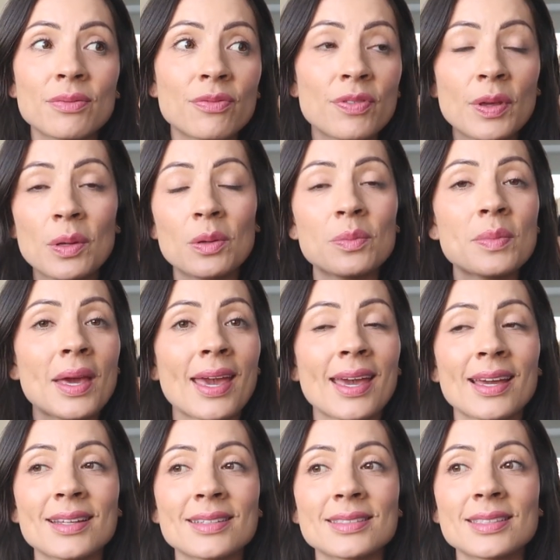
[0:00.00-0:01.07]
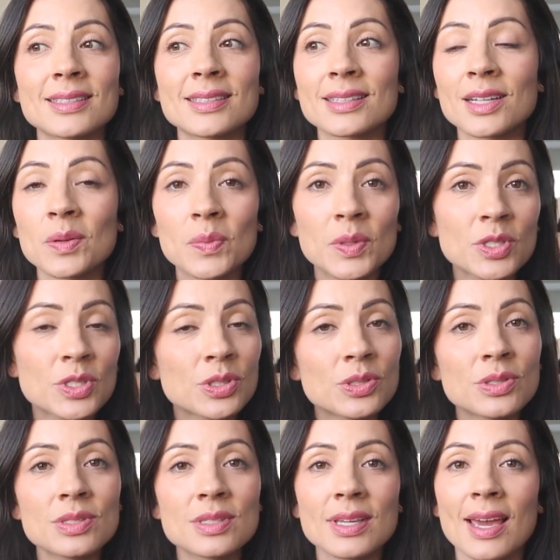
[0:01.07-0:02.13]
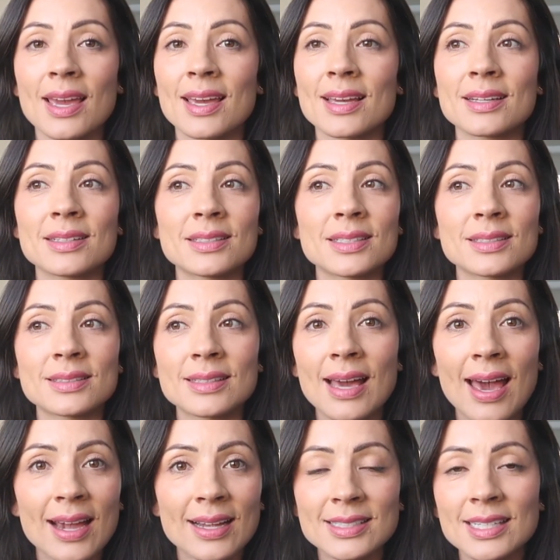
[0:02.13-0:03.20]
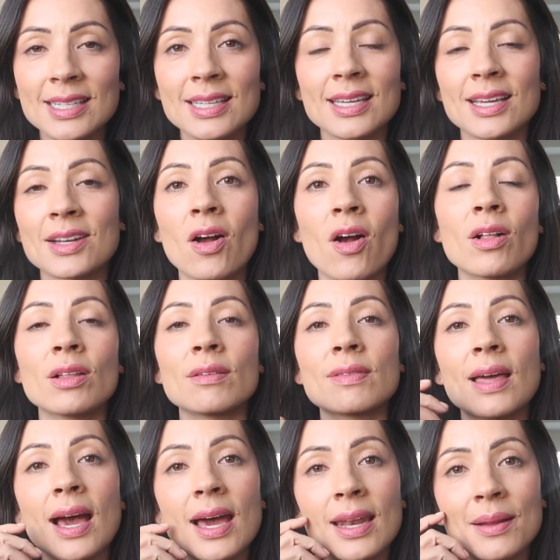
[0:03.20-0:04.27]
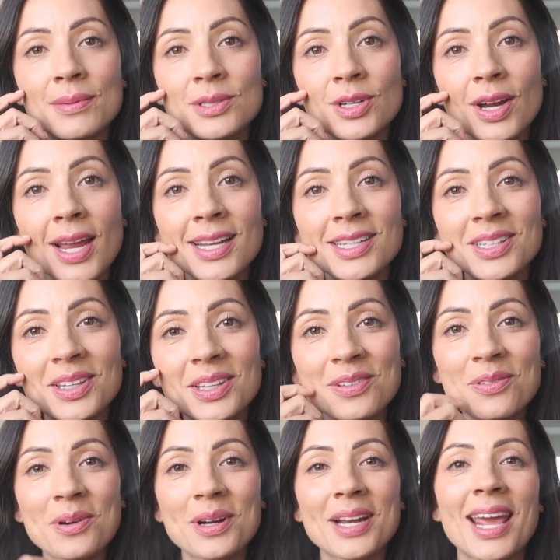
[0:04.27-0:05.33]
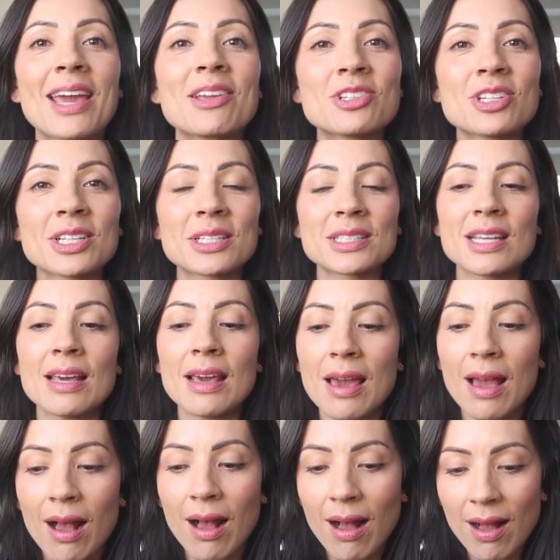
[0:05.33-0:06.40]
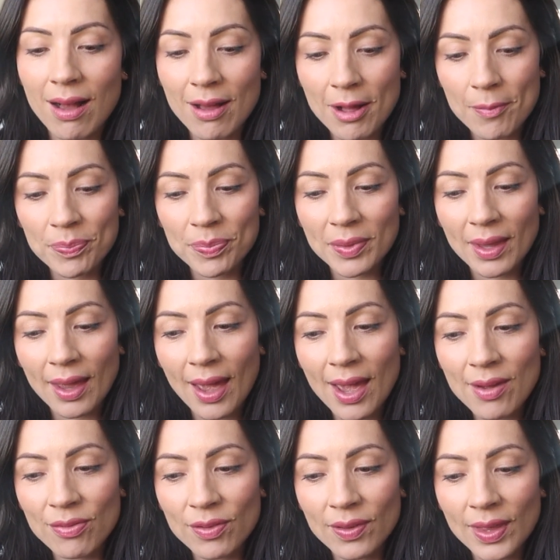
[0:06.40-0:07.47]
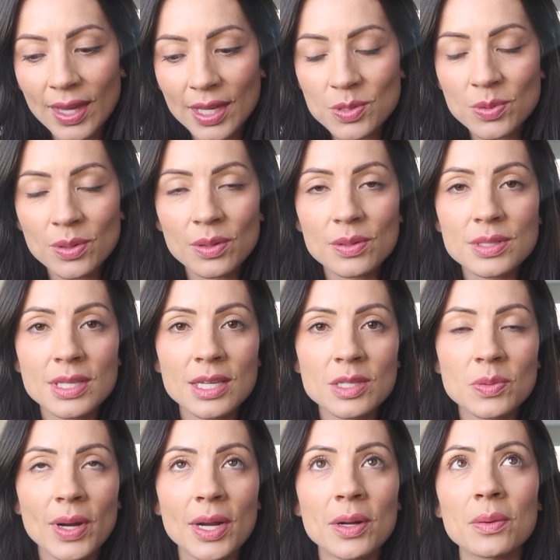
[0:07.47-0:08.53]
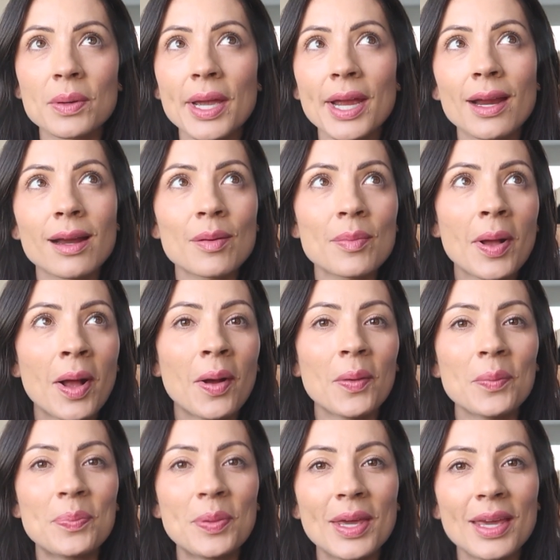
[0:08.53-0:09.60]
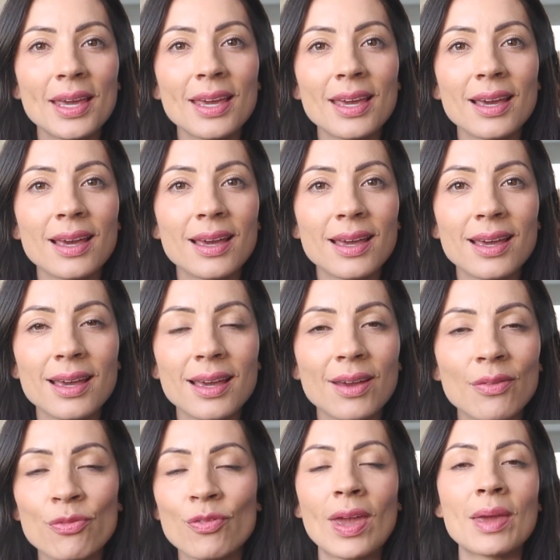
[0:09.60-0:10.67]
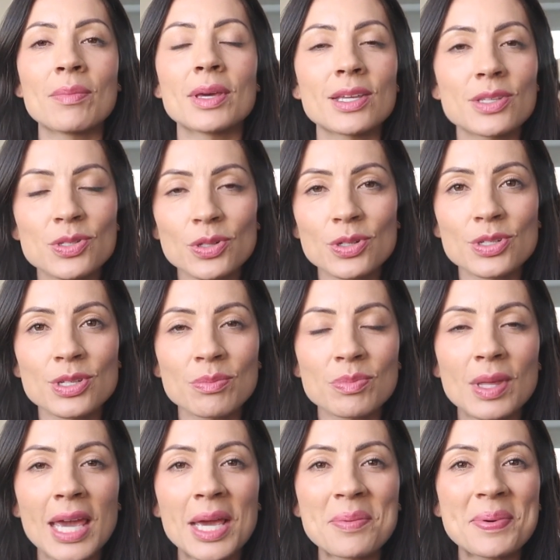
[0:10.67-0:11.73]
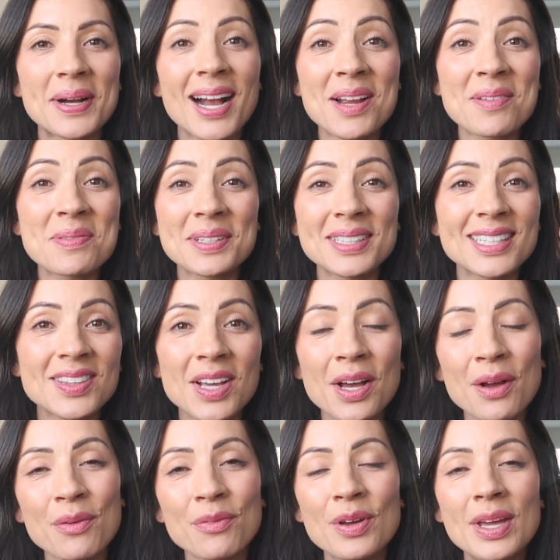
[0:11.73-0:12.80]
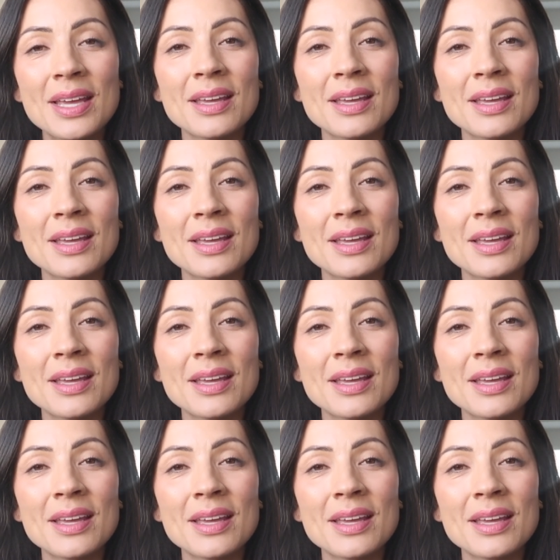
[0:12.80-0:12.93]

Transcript: film and commercials and acting and all of that. And I'm trying to look for an agent. Um, I feel like it's one of those things where I don't care about being famous or something, but I really love